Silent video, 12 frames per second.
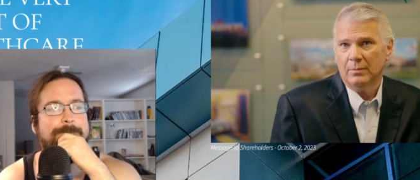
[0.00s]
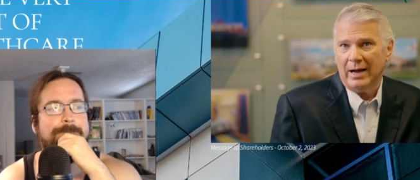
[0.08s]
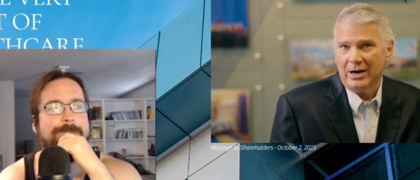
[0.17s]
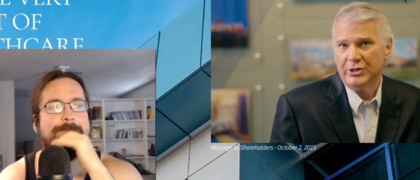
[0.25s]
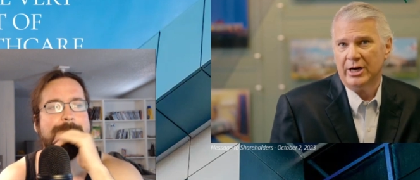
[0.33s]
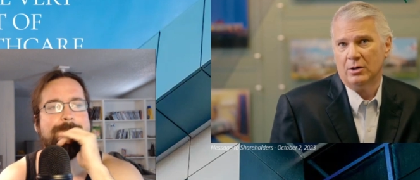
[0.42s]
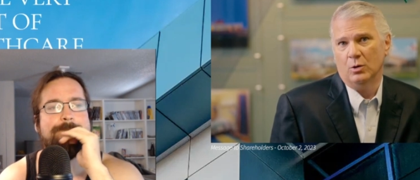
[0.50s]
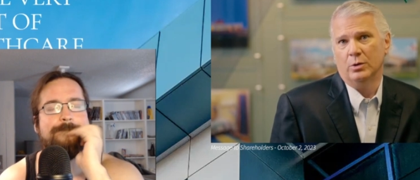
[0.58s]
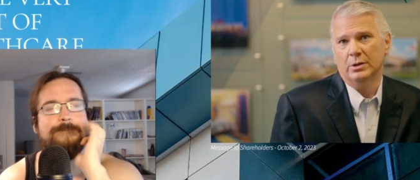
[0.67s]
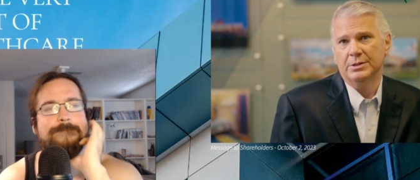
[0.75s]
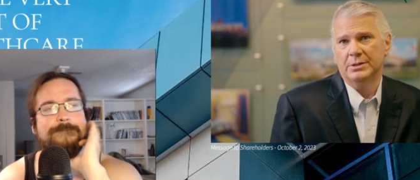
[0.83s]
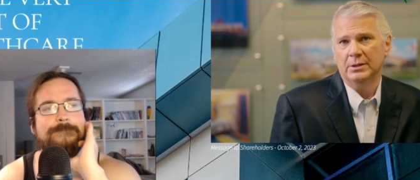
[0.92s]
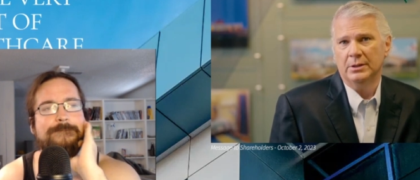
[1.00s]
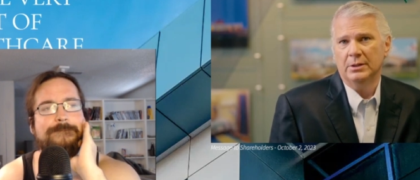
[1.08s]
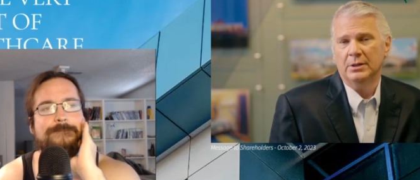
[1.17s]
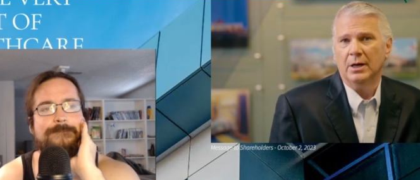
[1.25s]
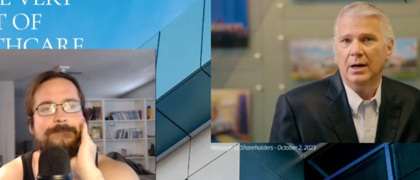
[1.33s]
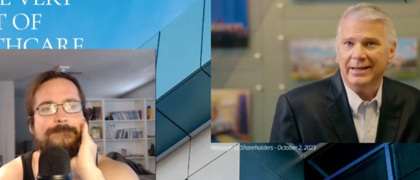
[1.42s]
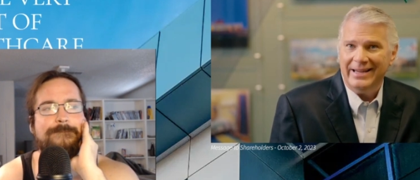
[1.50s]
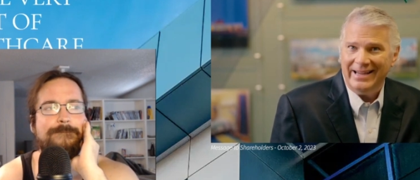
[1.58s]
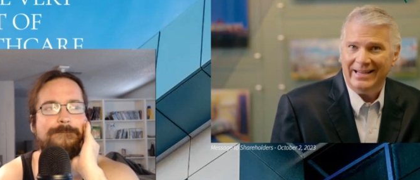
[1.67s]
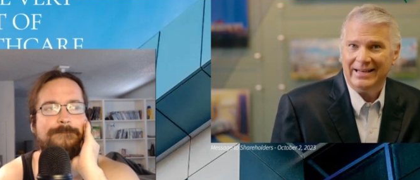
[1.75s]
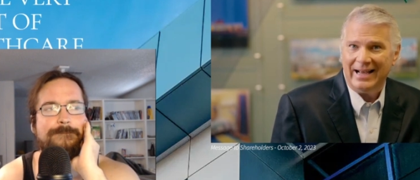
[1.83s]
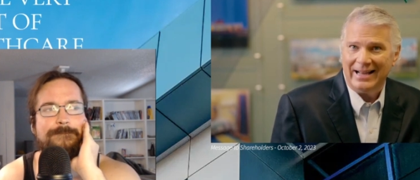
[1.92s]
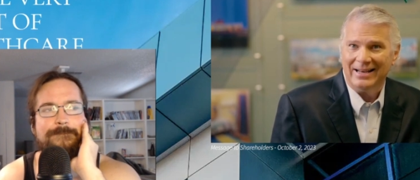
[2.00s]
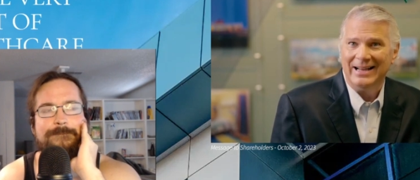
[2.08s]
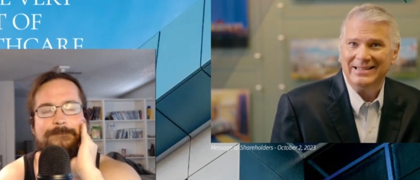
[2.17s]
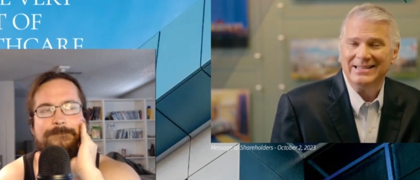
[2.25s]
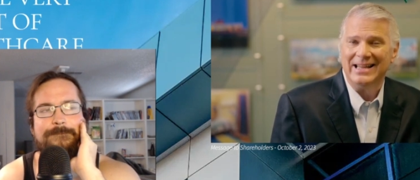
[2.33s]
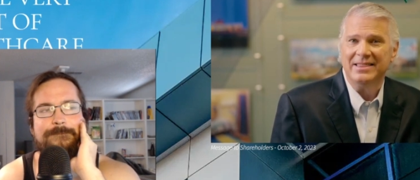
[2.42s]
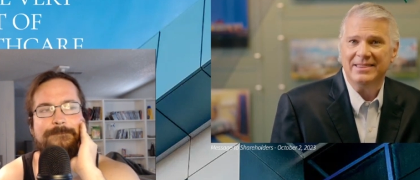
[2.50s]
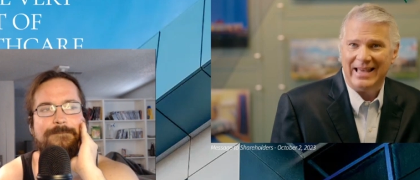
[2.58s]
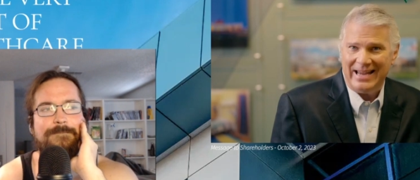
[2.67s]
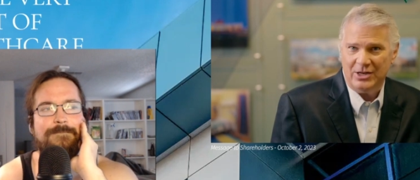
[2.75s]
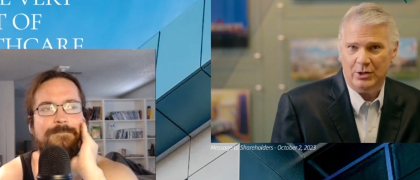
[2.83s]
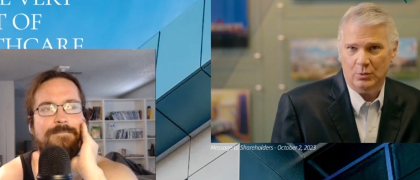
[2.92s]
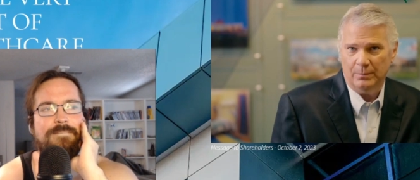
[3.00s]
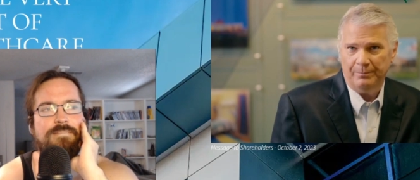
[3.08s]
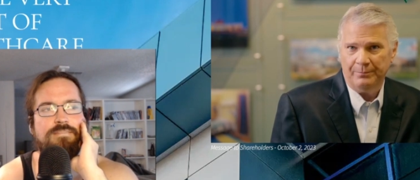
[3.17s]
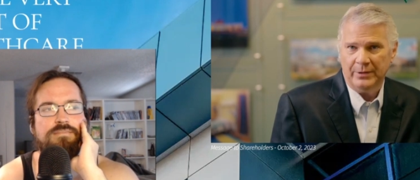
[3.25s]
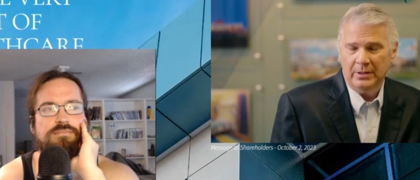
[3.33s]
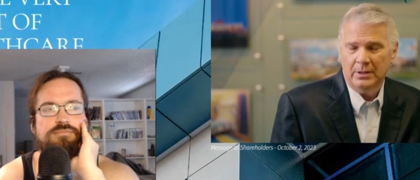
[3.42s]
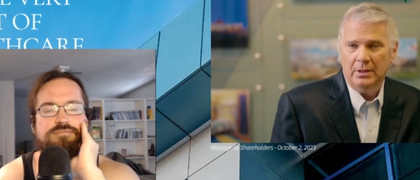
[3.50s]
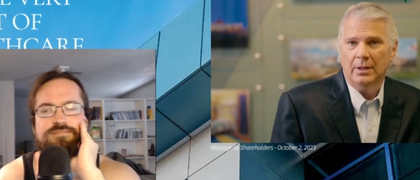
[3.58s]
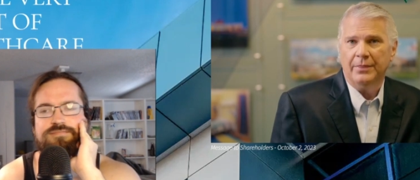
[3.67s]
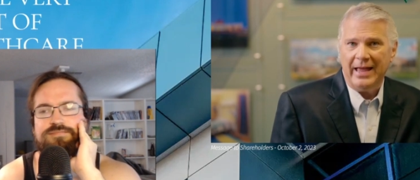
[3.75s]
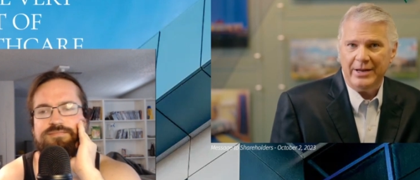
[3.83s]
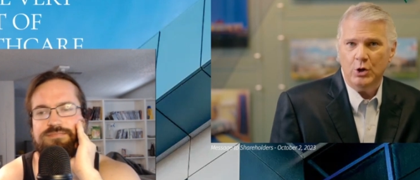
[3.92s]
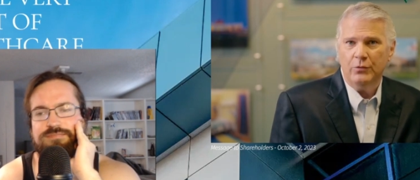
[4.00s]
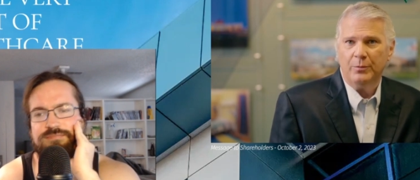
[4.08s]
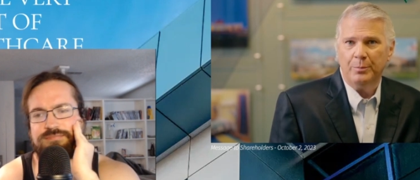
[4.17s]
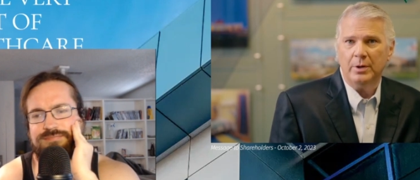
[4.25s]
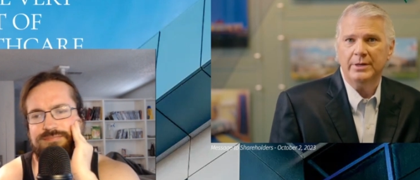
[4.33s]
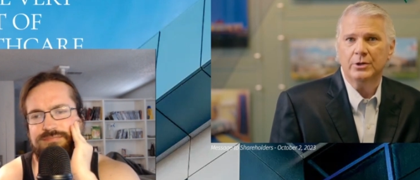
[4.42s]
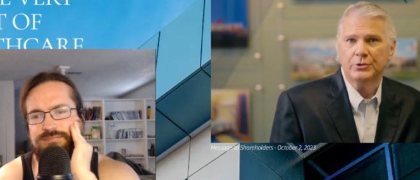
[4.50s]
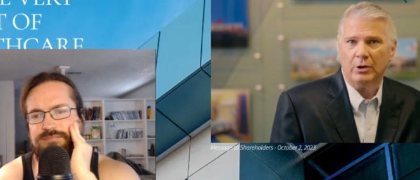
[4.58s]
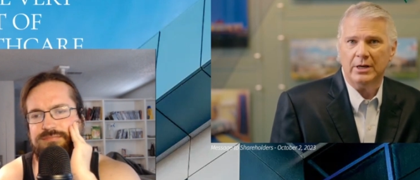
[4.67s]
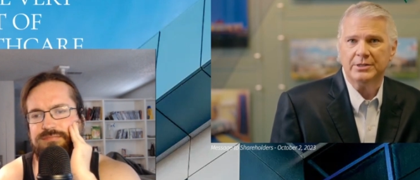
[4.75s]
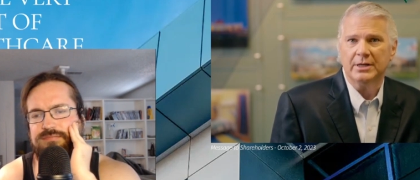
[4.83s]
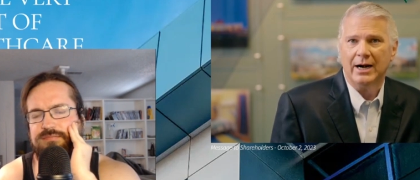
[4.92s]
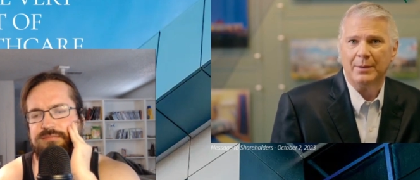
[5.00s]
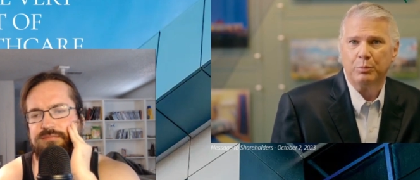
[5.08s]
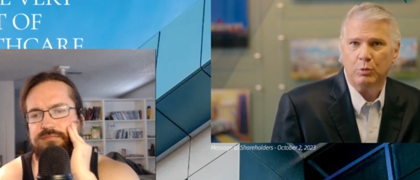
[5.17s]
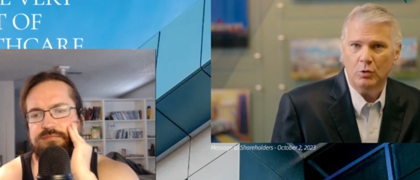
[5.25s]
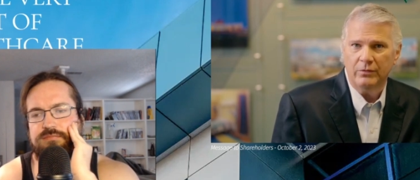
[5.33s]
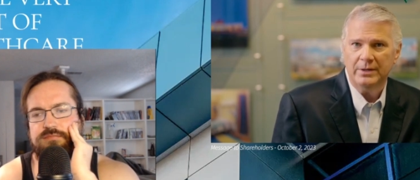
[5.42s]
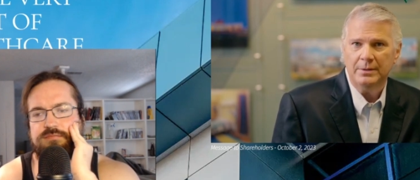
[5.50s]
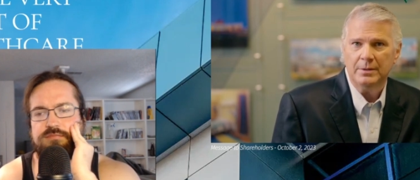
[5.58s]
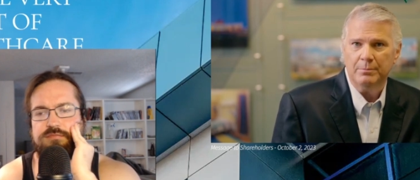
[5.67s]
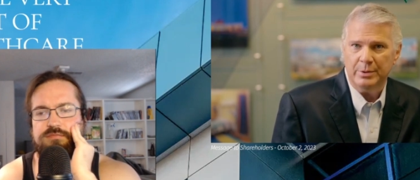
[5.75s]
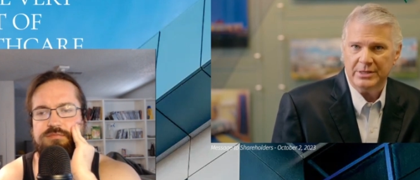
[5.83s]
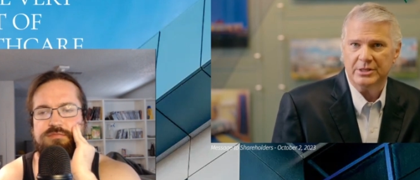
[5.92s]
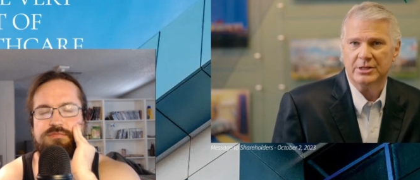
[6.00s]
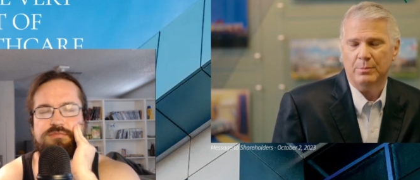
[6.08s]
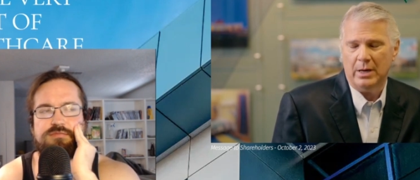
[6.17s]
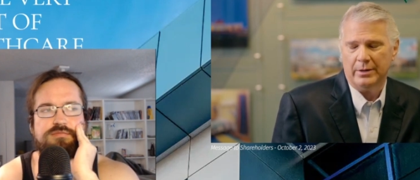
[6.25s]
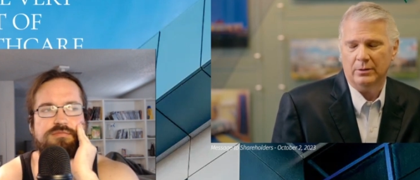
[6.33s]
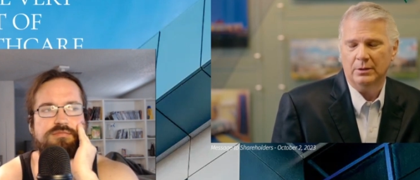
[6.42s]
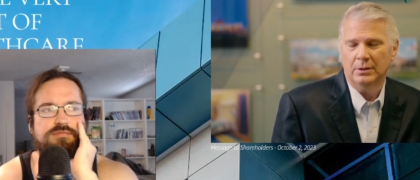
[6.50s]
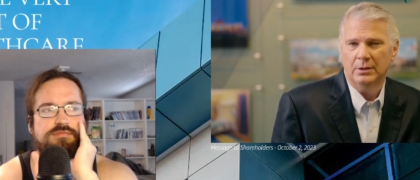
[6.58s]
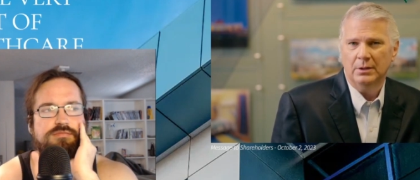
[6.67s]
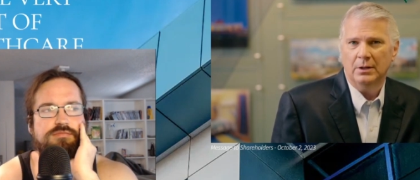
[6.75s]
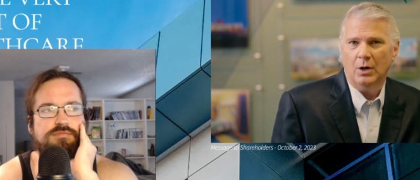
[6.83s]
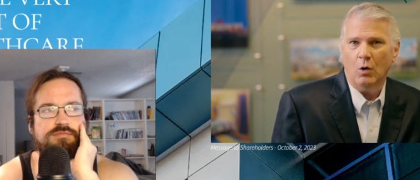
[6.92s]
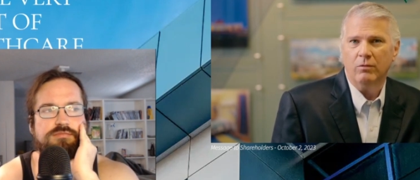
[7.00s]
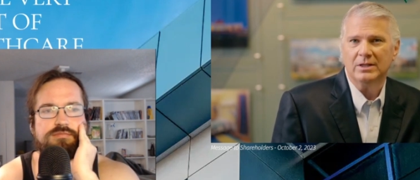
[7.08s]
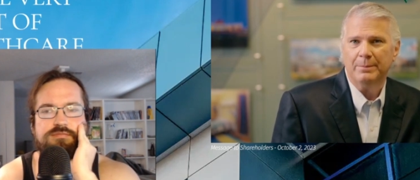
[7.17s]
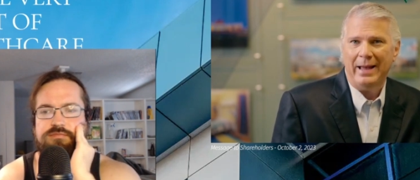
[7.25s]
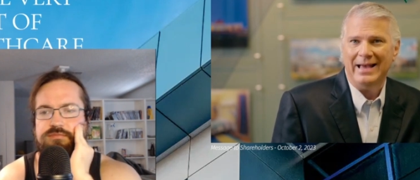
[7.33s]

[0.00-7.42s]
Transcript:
Speaker 1: Our shareholders, again, I'd like to say thank you. Thank you for putting your trust in our proven business model over the